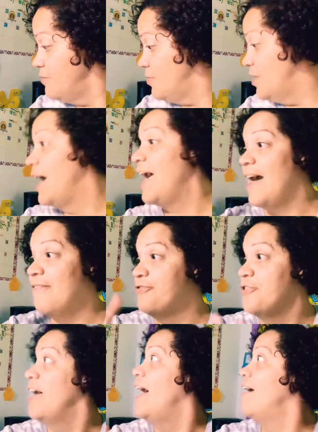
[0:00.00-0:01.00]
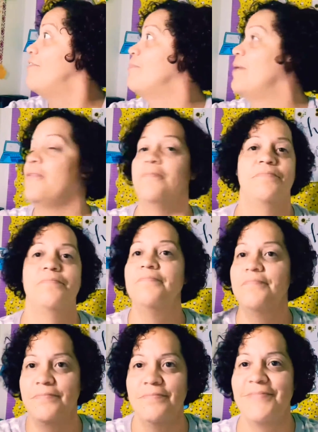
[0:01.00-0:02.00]
for it. I have
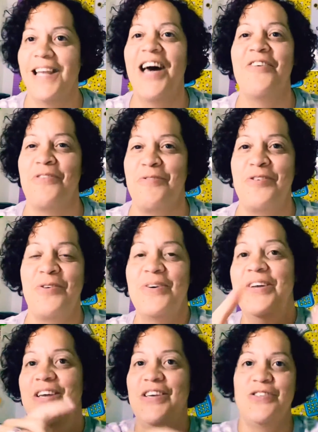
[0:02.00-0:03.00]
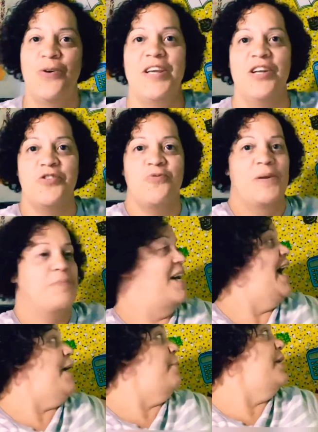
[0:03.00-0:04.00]
a few. So here's one
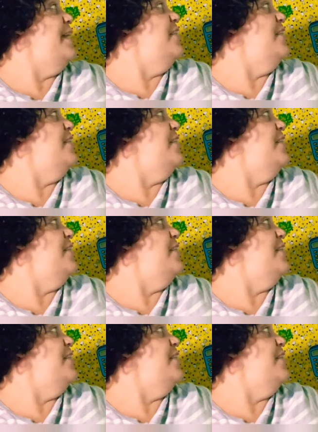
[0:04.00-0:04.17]
behind me,